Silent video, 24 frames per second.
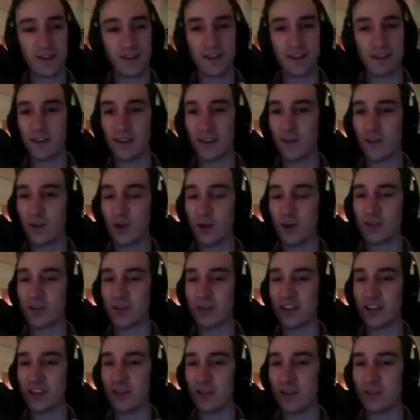Welcome to the
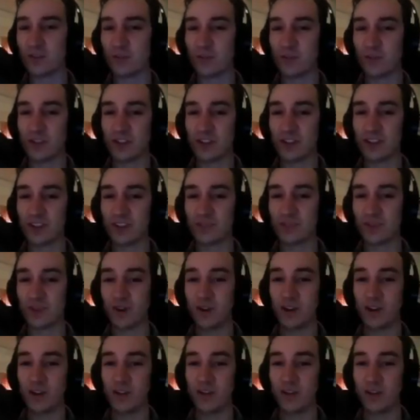Abrams special. That's a very
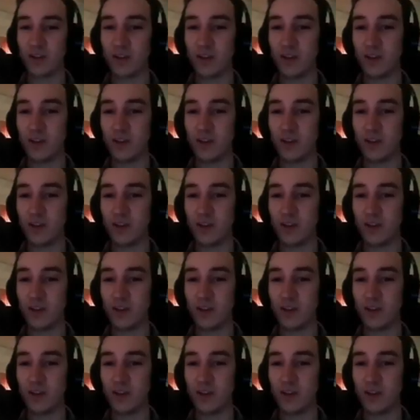clever name.